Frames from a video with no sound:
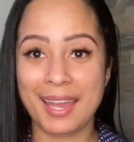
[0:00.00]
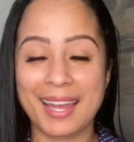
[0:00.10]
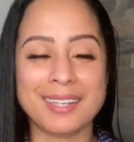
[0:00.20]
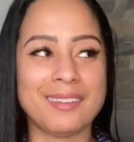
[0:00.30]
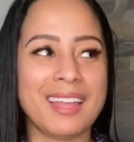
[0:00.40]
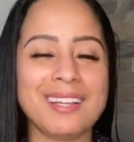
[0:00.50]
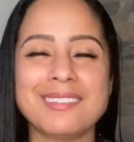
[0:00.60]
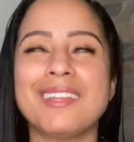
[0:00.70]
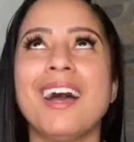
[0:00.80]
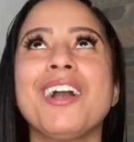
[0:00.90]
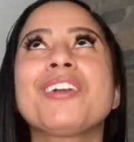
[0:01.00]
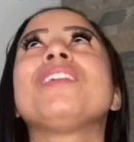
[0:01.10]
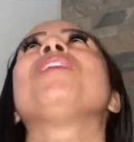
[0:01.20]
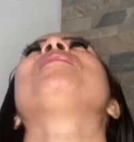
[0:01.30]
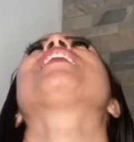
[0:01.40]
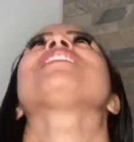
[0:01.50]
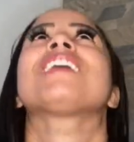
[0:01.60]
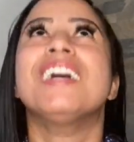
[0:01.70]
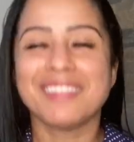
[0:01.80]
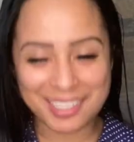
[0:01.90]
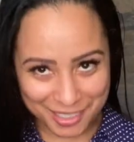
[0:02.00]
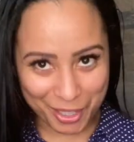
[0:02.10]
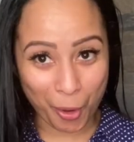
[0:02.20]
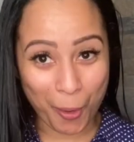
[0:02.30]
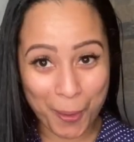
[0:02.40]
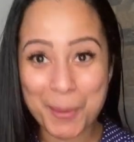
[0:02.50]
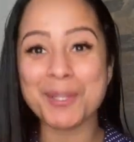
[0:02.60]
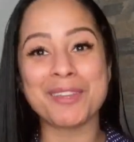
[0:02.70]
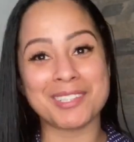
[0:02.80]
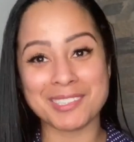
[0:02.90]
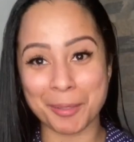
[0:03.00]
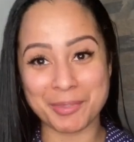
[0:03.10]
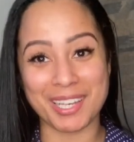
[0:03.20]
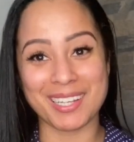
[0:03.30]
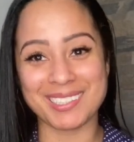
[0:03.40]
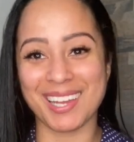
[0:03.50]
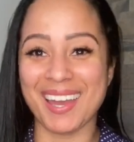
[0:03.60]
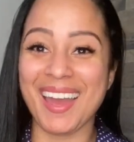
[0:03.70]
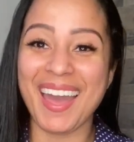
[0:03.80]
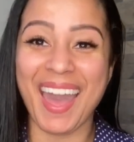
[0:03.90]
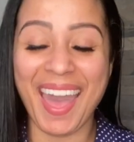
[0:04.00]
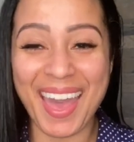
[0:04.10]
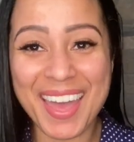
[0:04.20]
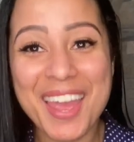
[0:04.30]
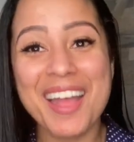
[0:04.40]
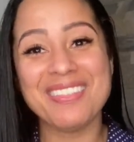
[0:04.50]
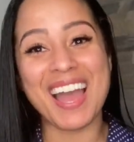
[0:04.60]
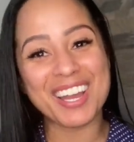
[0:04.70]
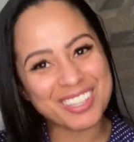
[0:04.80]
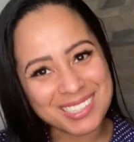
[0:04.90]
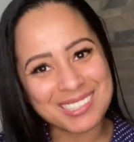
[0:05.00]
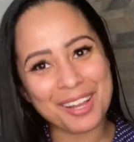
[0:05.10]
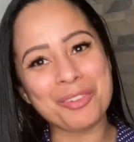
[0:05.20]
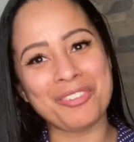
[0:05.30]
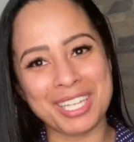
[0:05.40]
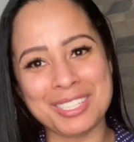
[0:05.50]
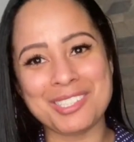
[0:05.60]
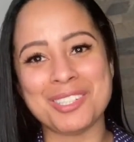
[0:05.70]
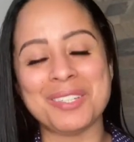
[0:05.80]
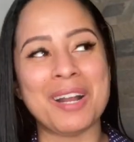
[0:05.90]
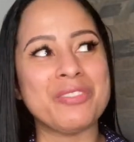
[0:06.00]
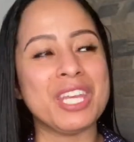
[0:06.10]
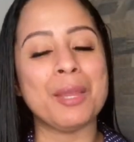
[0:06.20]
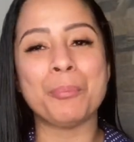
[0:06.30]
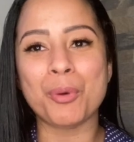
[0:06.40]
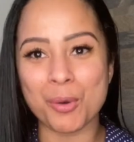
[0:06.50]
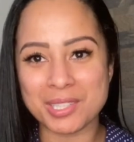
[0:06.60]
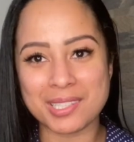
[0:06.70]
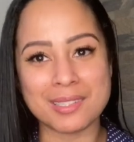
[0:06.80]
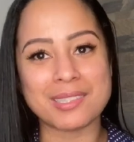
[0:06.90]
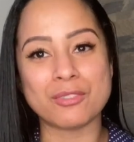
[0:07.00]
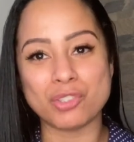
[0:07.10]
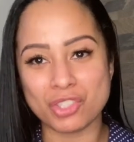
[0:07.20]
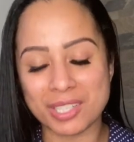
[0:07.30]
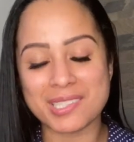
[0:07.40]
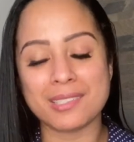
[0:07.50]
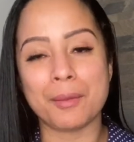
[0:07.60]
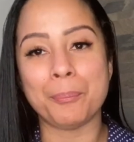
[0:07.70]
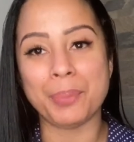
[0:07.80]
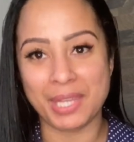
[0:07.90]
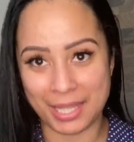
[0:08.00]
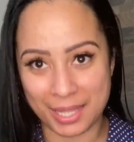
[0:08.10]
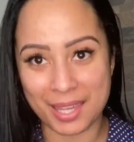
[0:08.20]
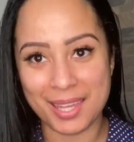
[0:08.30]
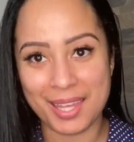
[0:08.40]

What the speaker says: And that oh my gosh, that's like a whole other subject that I could delve into, of the importance of just being.